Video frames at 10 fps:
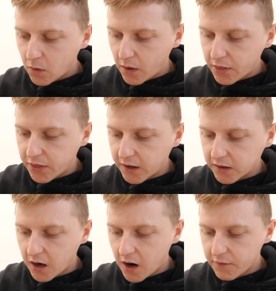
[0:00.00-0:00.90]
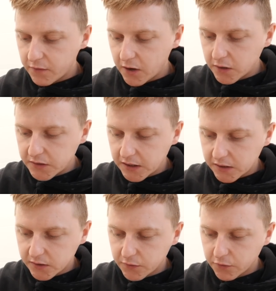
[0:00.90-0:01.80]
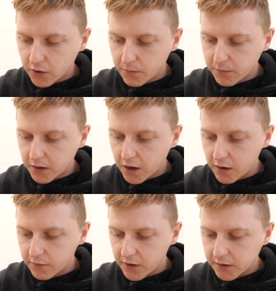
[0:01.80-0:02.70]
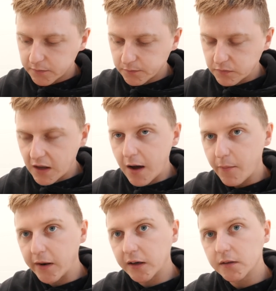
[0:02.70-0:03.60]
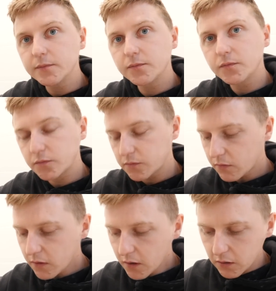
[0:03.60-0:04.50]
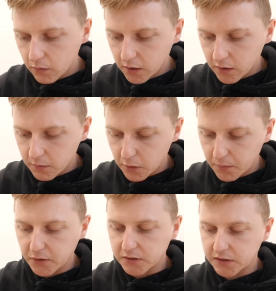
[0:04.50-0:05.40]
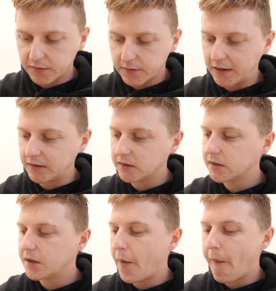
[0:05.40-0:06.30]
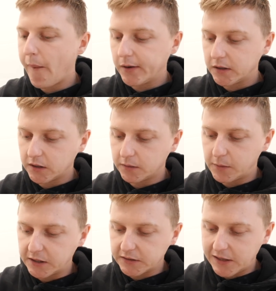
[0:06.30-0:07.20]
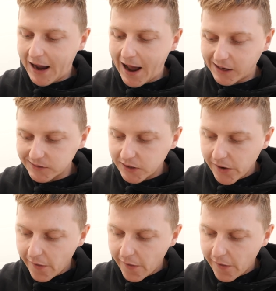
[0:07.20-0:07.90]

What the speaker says: one thing that I've noticed from COVID happening, one of the more positive things I might add,